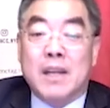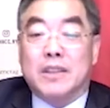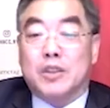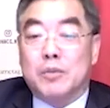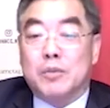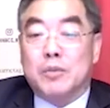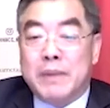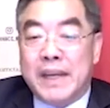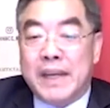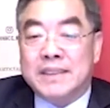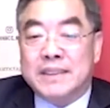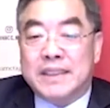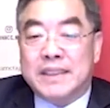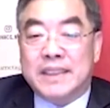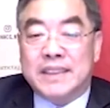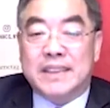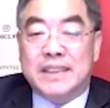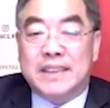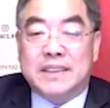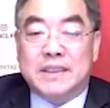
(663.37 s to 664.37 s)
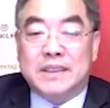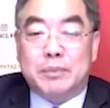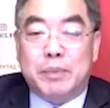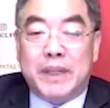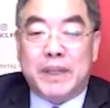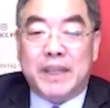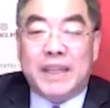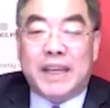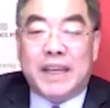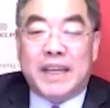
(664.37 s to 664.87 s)
Domestically
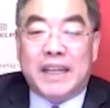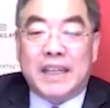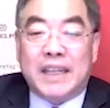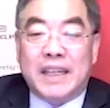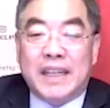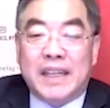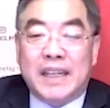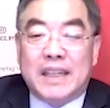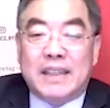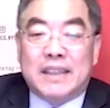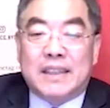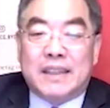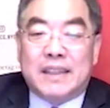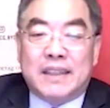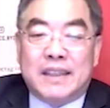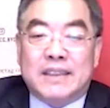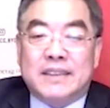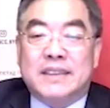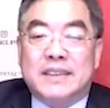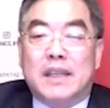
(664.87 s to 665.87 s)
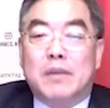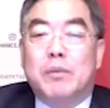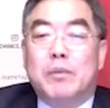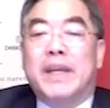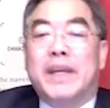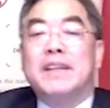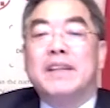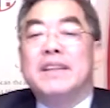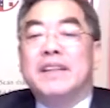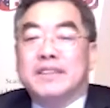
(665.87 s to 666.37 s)
speaking, some
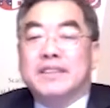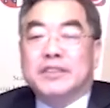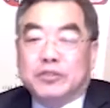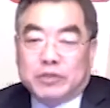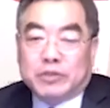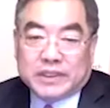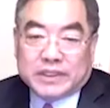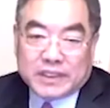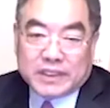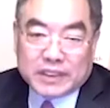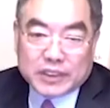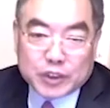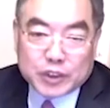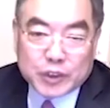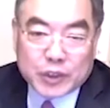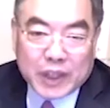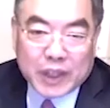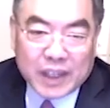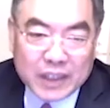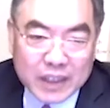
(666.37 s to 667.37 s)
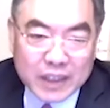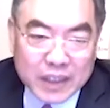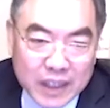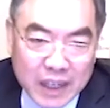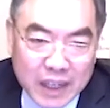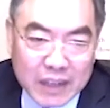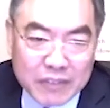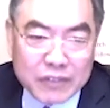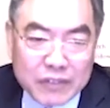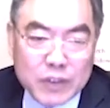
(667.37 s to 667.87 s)
industries in China
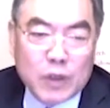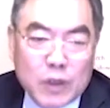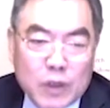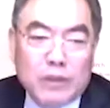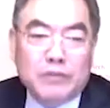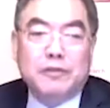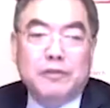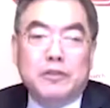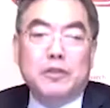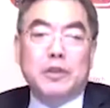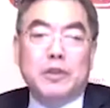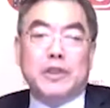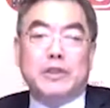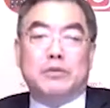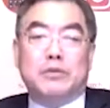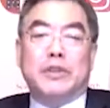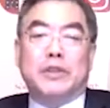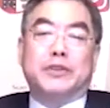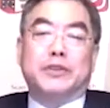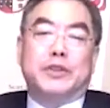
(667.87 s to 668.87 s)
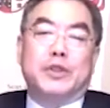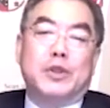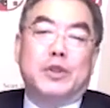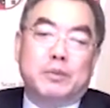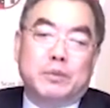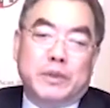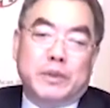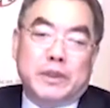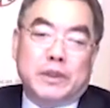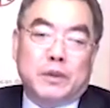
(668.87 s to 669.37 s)
have not fully
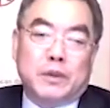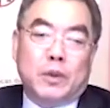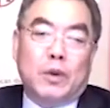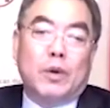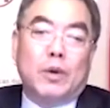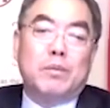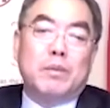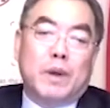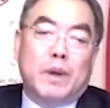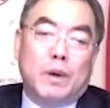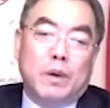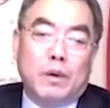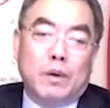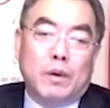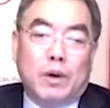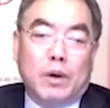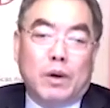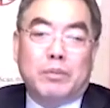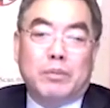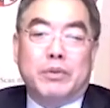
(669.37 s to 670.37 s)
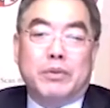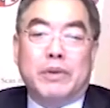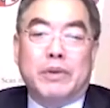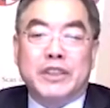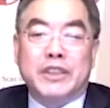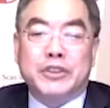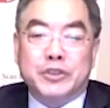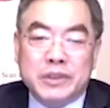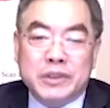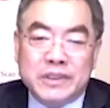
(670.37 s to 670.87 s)
resumed the normal
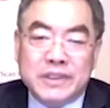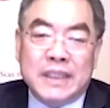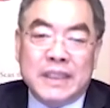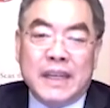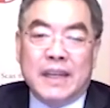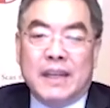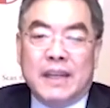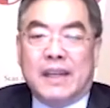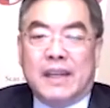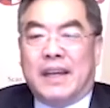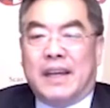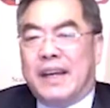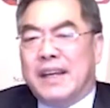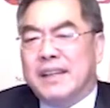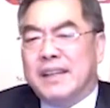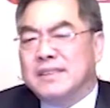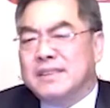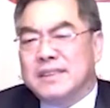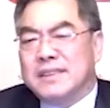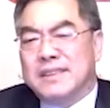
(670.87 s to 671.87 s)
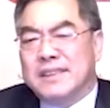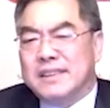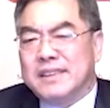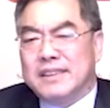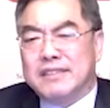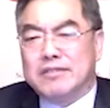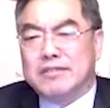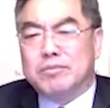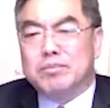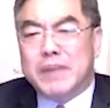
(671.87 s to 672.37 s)
operation, and
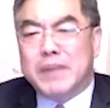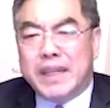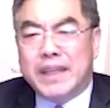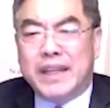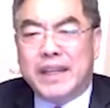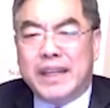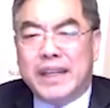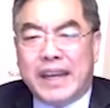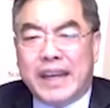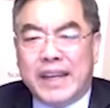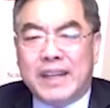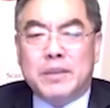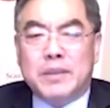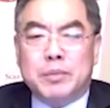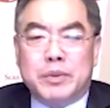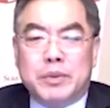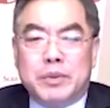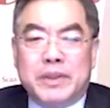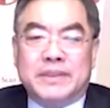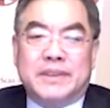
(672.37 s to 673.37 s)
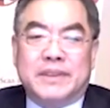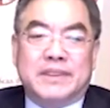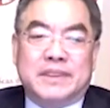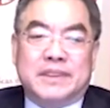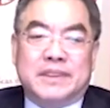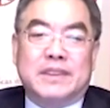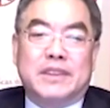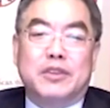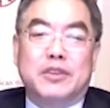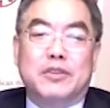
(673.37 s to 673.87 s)
many enterprises
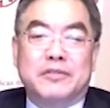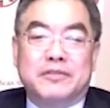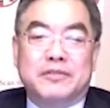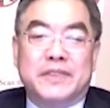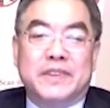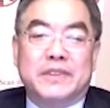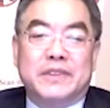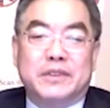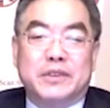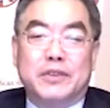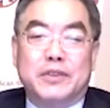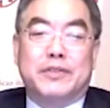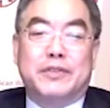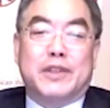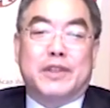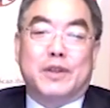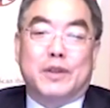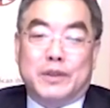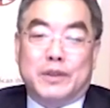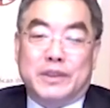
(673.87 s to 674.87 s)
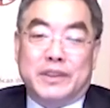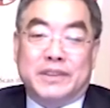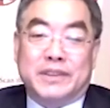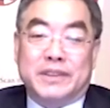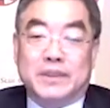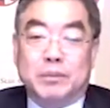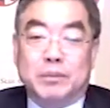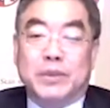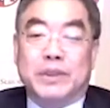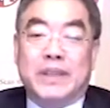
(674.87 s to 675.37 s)
still face difficulties
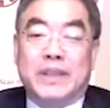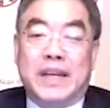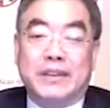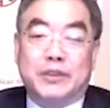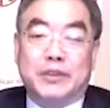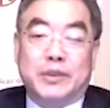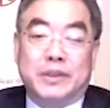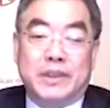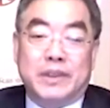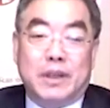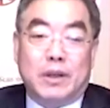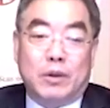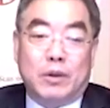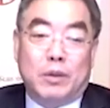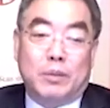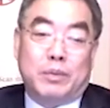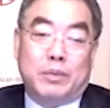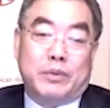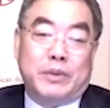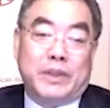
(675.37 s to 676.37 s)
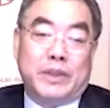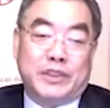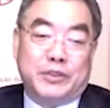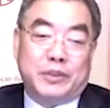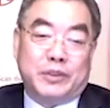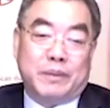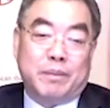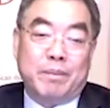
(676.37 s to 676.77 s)
in production and operation.